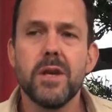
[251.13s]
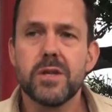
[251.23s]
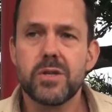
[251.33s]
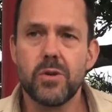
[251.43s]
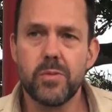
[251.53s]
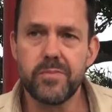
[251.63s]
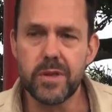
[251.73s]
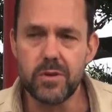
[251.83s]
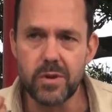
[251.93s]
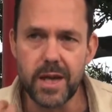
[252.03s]
So
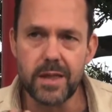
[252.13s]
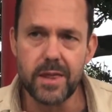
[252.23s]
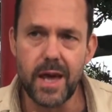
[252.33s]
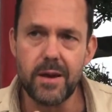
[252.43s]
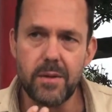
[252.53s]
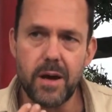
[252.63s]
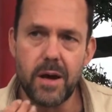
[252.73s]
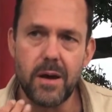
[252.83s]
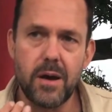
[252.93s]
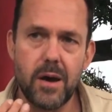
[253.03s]
you get that
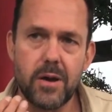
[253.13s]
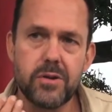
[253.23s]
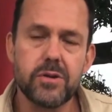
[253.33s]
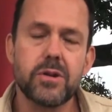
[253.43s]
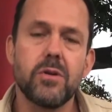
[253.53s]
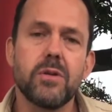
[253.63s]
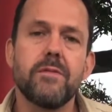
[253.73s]
undertone